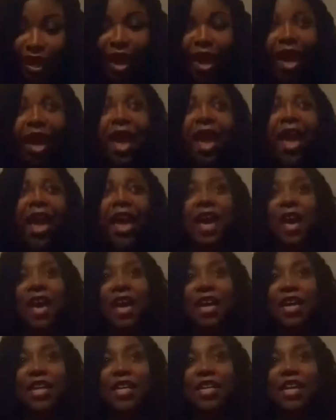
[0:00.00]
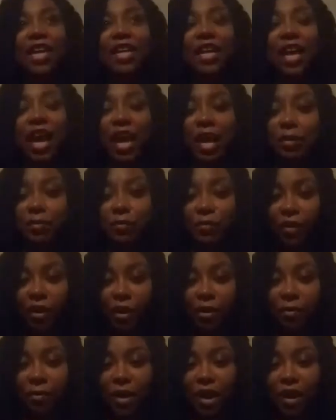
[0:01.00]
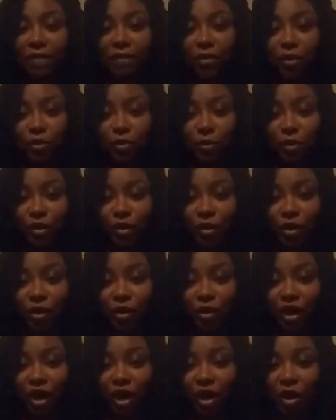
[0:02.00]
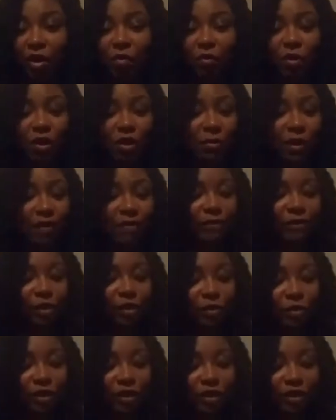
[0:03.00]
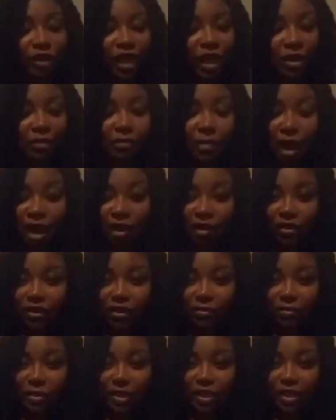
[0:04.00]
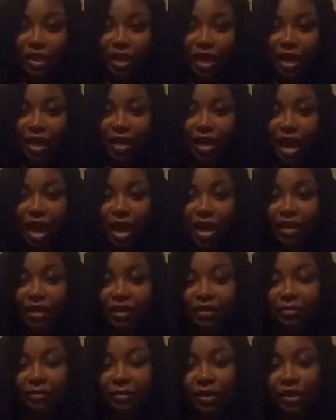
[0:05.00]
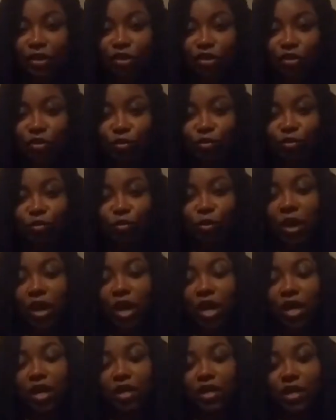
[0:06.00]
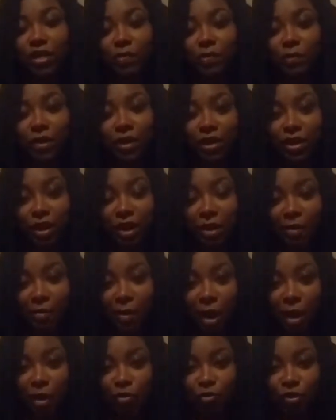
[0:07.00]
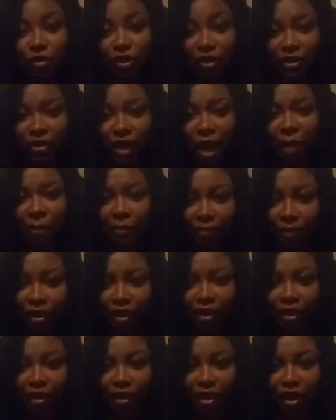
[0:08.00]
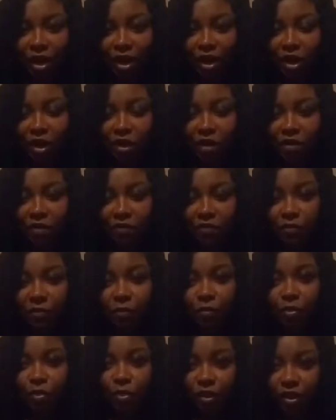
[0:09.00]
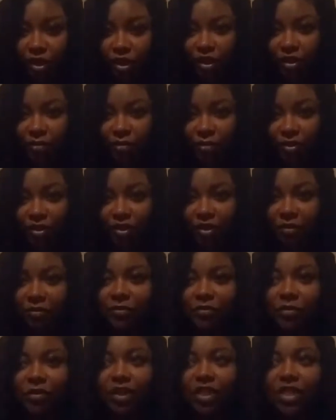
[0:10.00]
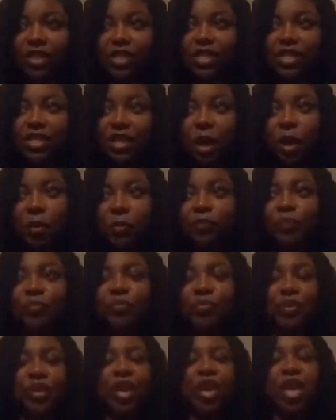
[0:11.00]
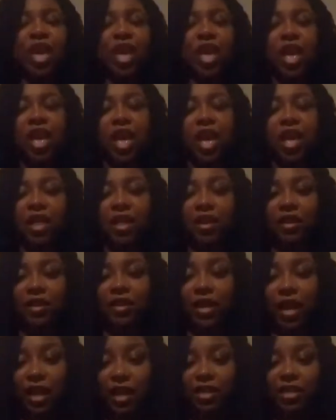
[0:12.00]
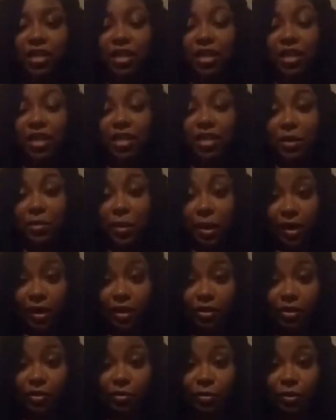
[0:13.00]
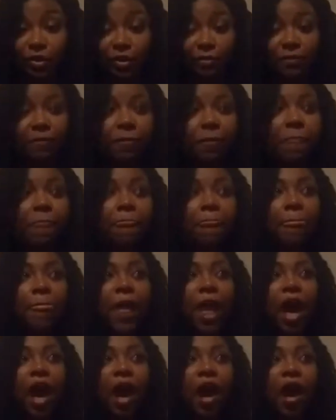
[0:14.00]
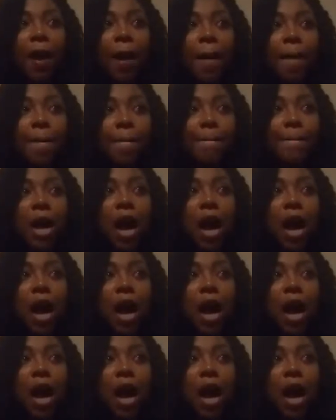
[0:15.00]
And it came from a viewer. One of my viewers inboxed me and asked me to speak about the topic of prenups. So, like I said, let's get right into it. Prenups.